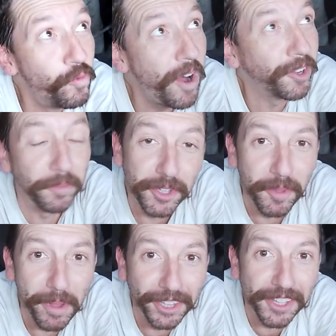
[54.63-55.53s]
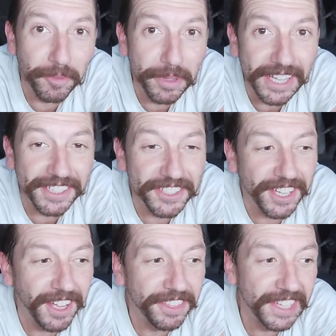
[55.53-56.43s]
Welcome to the belly of the
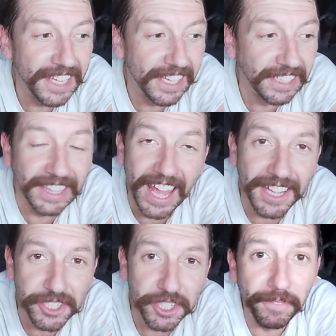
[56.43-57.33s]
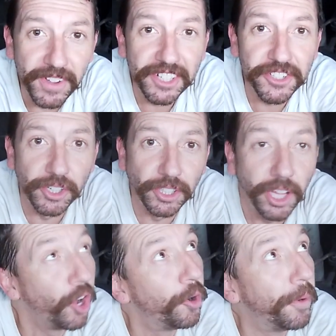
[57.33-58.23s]
beast. The last professional
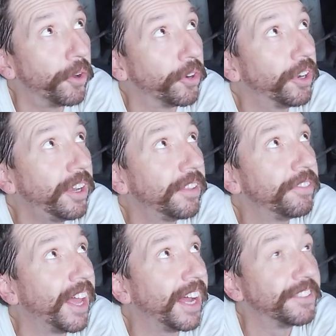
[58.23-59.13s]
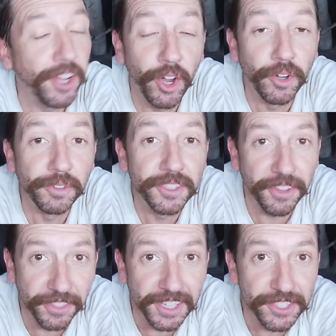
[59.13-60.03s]
homeowner that owned
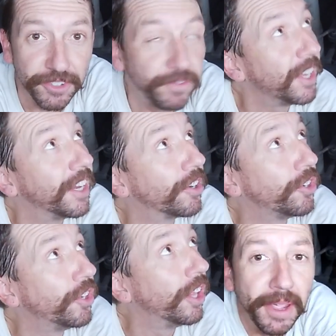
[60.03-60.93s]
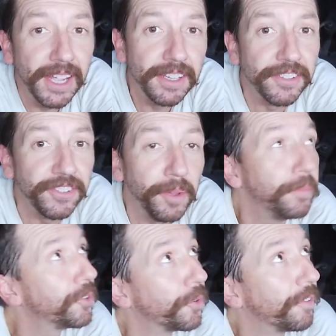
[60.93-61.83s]
this vehicle made
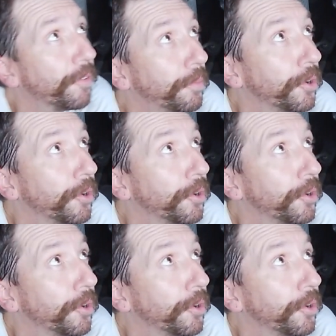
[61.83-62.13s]
some sort of a